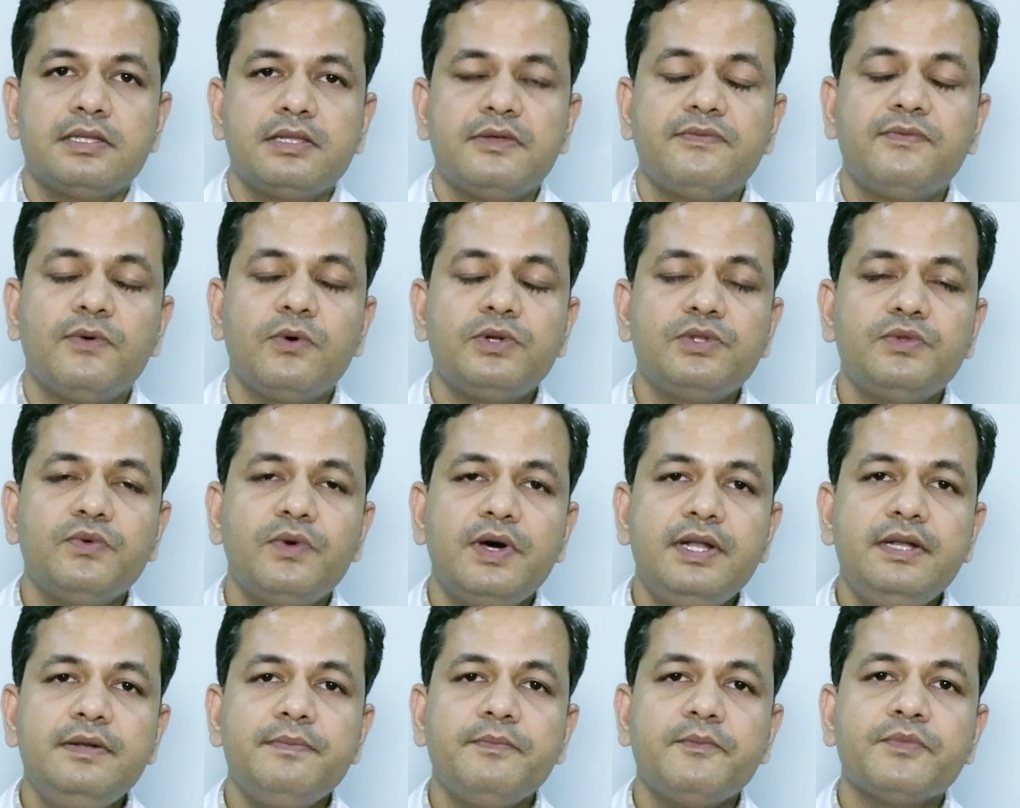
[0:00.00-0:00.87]
The fourth
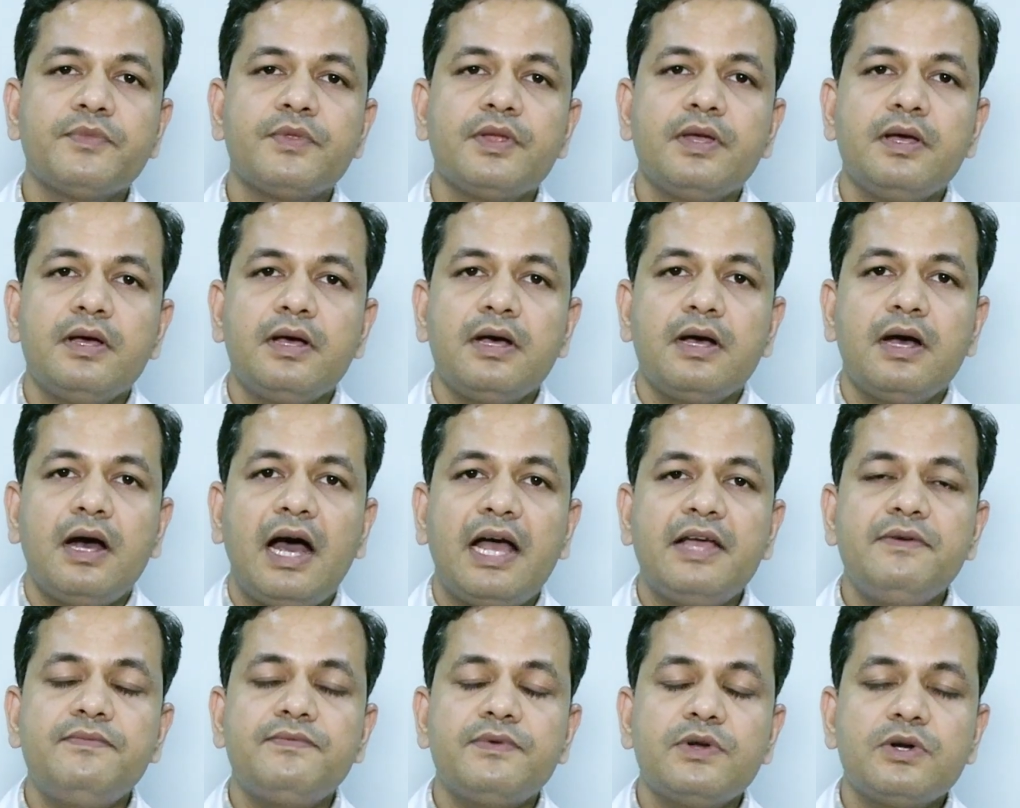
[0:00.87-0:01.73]
one,
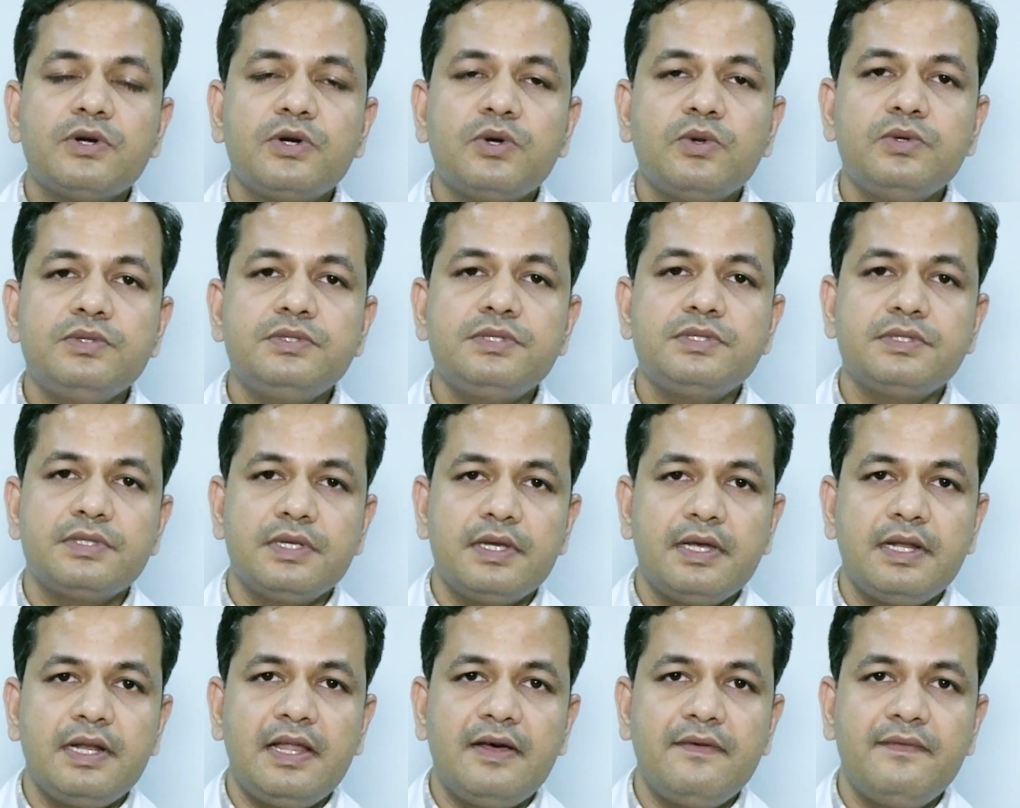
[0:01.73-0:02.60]
high
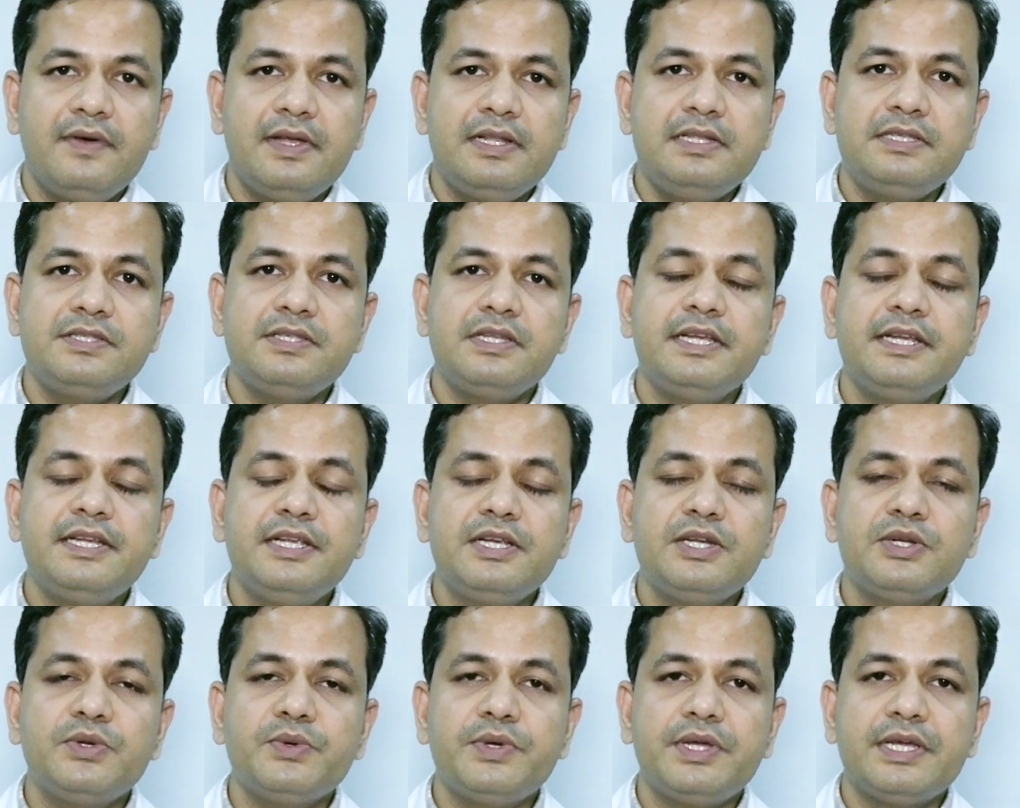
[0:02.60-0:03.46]
fructose levels
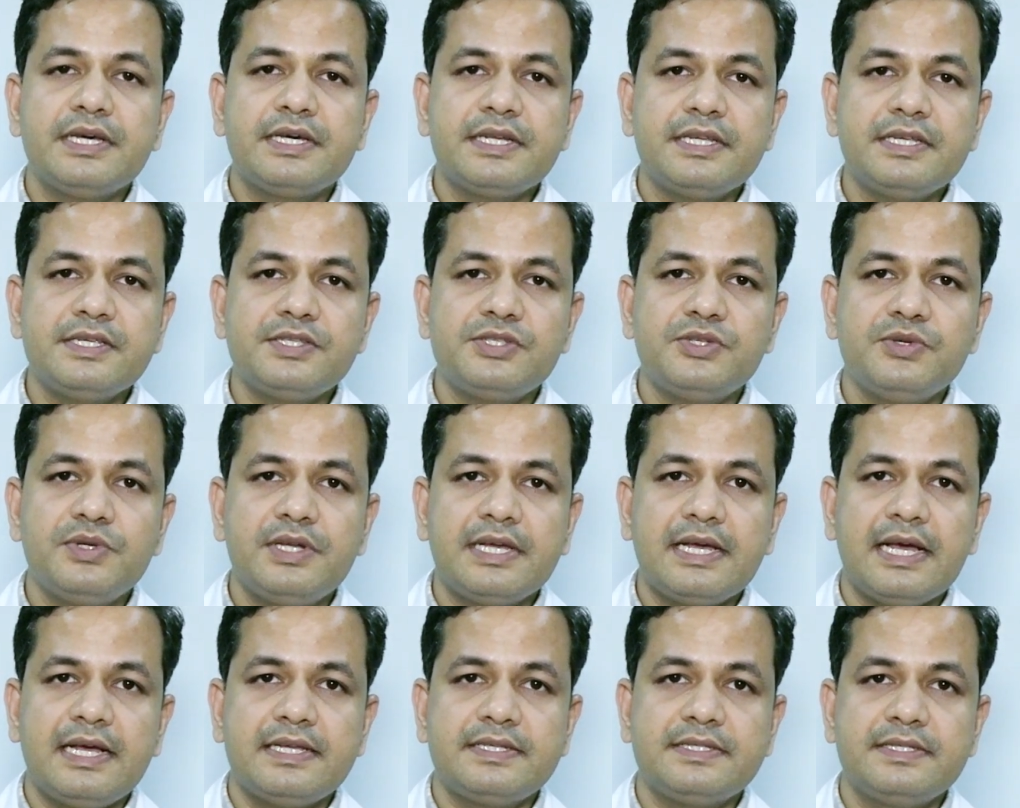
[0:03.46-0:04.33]
leading to increased
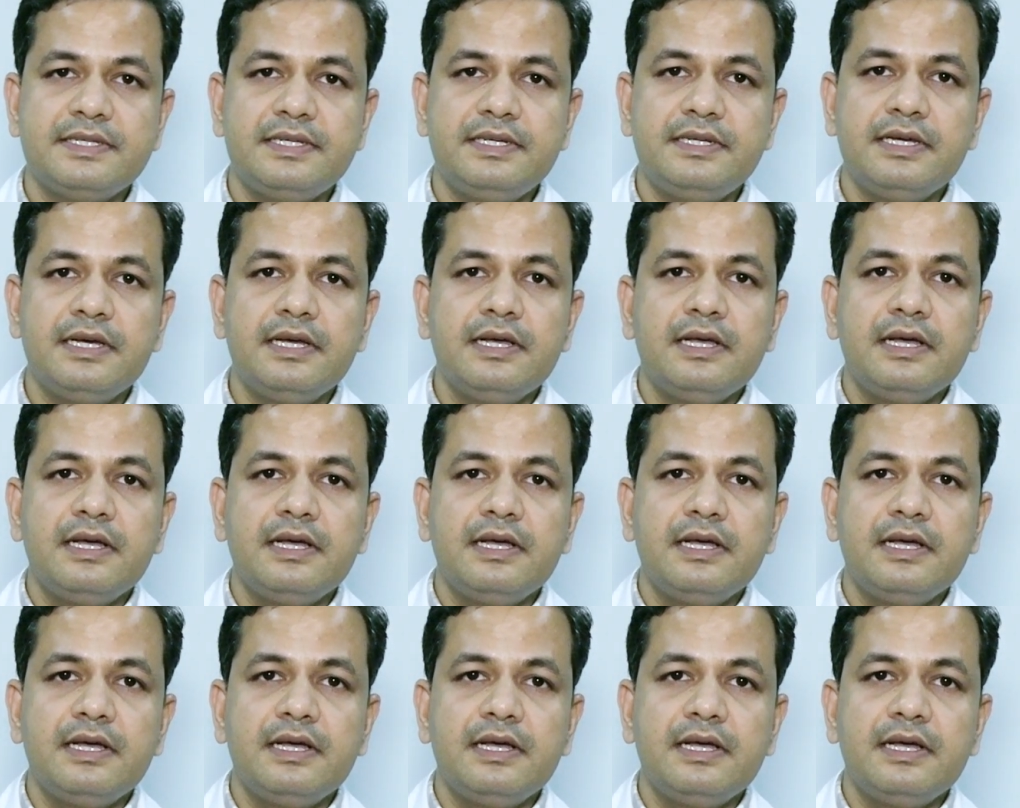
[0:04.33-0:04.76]
uric acid